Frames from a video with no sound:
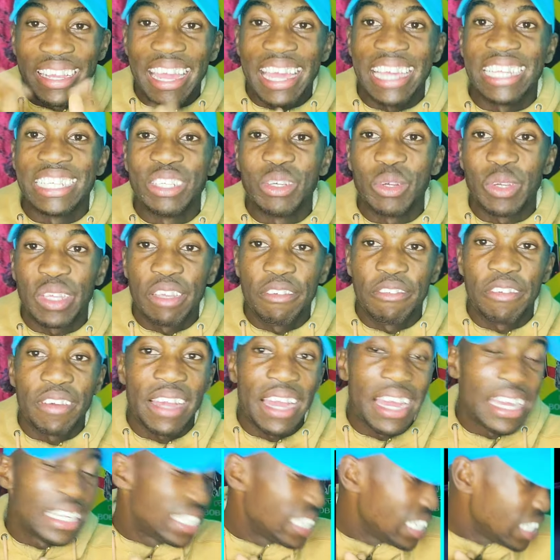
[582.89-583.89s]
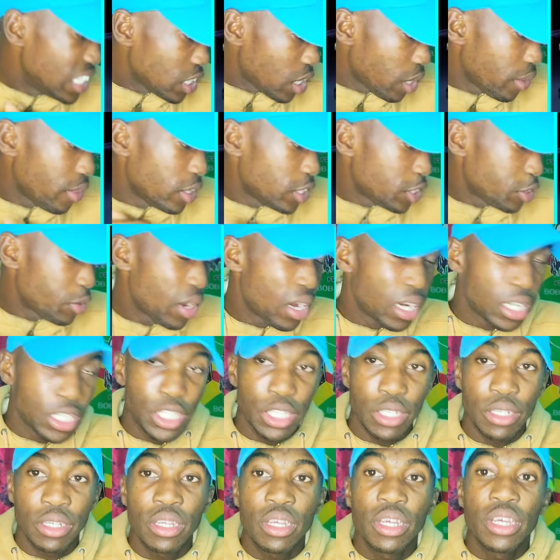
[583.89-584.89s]
Guys, look, if you guys enjoyed this
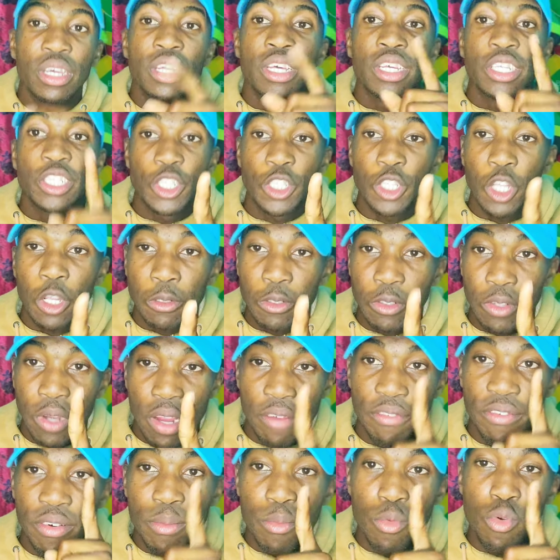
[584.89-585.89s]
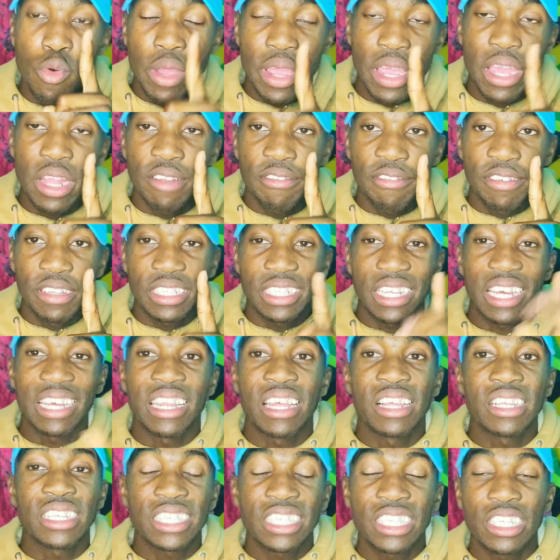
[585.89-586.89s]
reaction, subscribe for more Elvis,
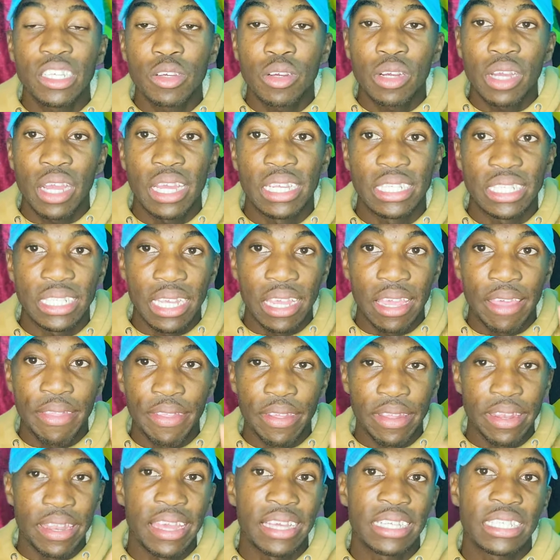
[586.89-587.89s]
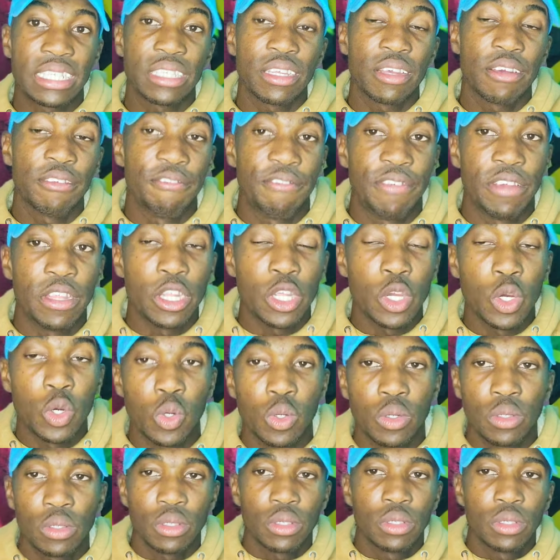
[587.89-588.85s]
and I'll see you guys in the next video.